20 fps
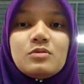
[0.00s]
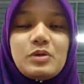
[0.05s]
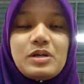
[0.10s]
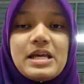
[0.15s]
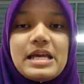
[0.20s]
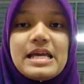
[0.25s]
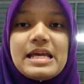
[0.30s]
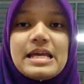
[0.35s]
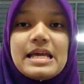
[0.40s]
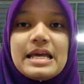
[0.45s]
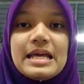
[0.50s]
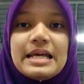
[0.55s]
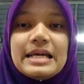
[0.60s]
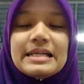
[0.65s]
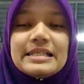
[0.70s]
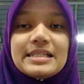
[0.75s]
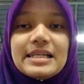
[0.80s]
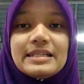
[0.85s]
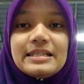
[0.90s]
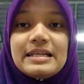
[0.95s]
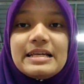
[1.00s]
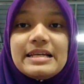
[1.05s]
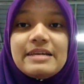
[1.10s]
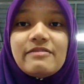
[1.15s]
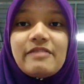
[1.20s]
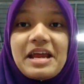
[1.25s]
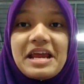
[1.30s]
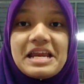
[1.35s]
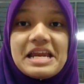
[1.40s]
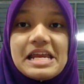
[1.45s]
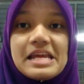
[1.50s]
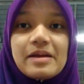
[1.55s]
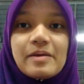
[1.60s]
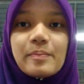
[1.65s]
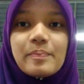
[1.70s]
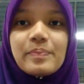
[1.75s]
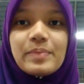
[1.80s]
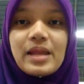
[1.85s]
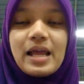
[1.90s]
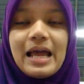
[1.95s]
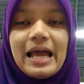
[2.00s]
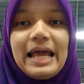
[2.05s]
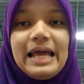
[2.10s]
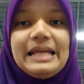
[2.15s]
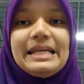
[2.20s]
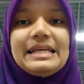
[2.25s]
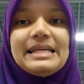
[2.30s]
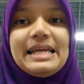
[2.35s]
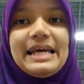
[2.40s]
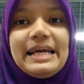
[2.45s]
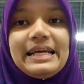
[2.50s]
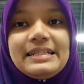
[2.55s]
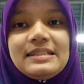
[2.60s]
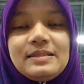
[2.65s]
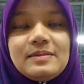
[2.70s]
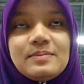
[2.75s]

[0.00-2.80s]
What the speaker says: Okay, it's suddenly raining, and then